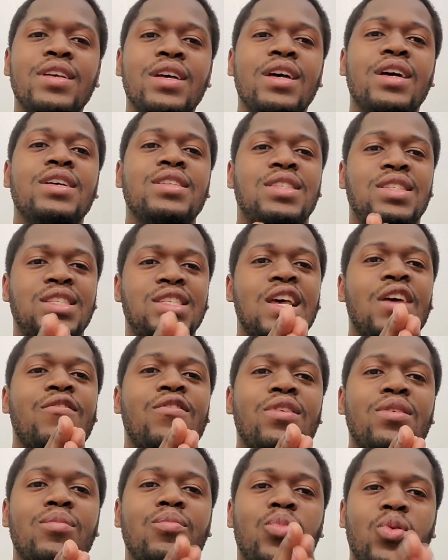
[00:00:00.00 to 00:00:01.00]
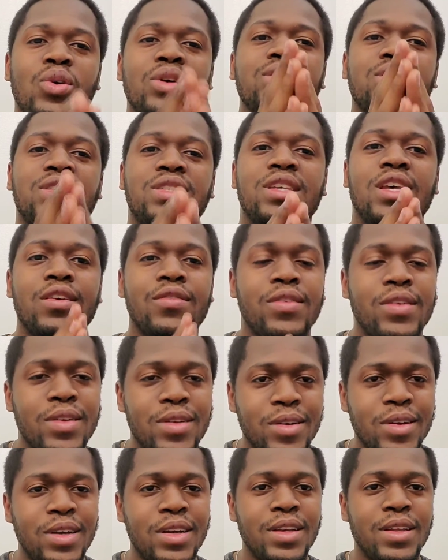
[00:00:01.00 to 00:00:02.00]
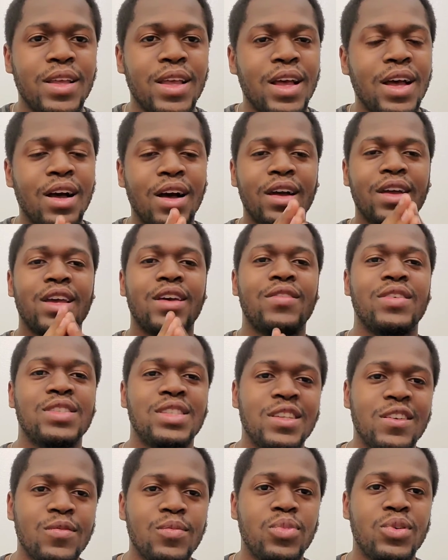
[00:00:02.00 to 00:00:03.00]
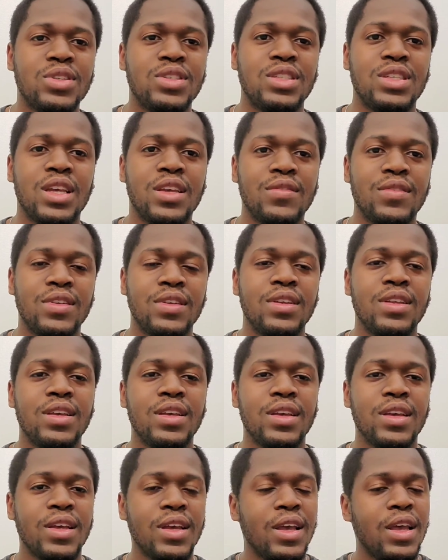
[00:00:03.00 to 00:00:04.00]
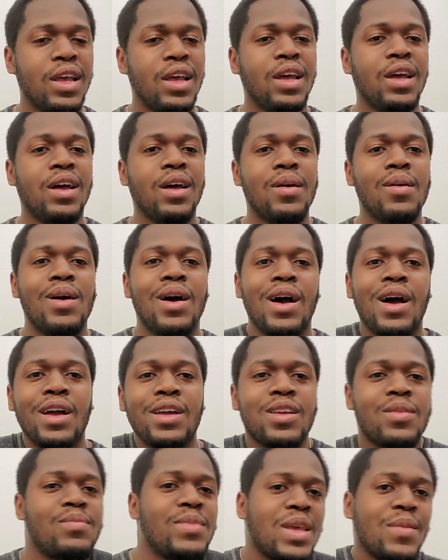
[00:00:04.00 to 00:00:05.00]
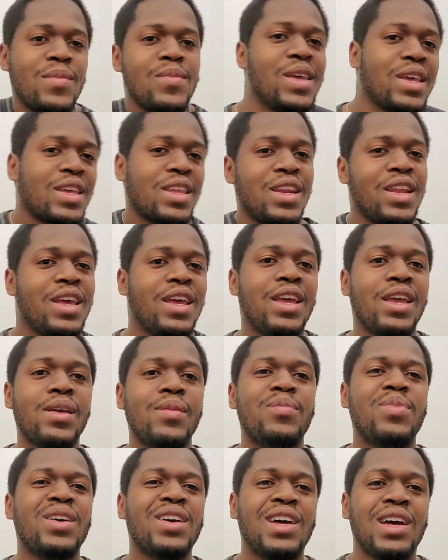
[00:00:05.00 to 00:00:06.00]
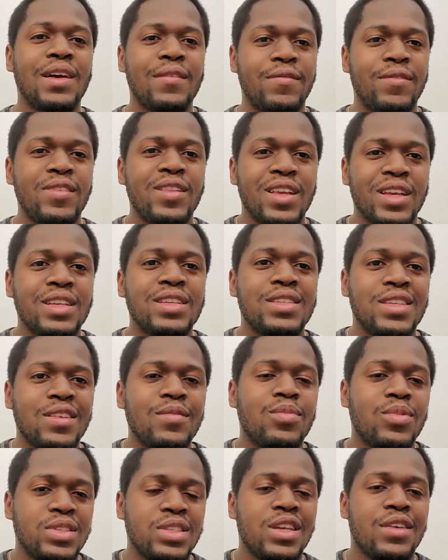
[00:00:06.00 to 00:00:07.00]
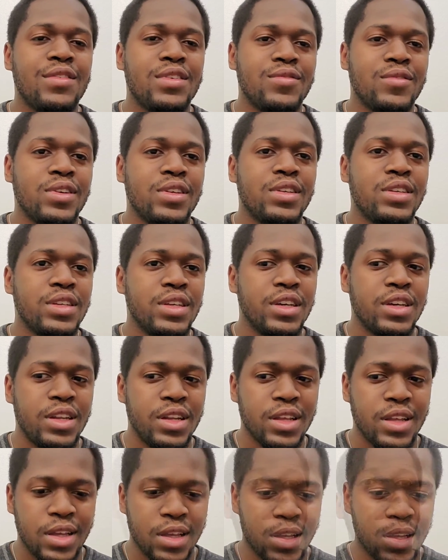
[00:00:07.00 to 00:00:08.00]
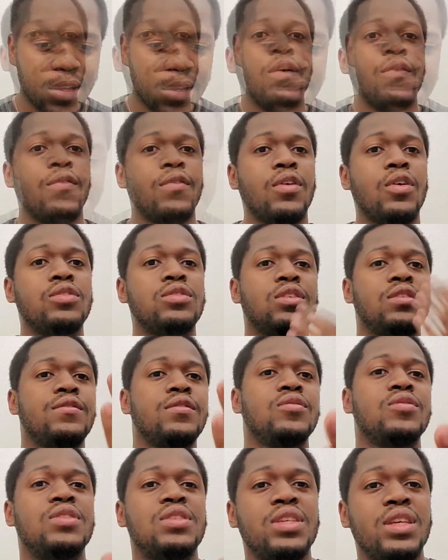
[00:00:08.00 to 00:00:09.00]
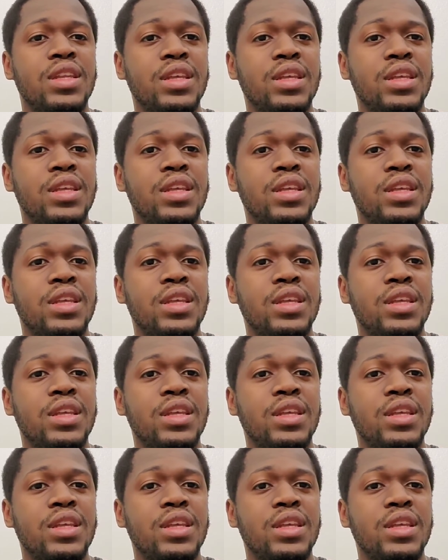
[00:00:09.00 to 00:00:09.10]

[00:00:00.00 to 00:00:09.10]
a 7.7. All right, I'll give it a 7.7. I can maybe make it an 8, but I feel like a 7.7 is really good. For those of you who've seen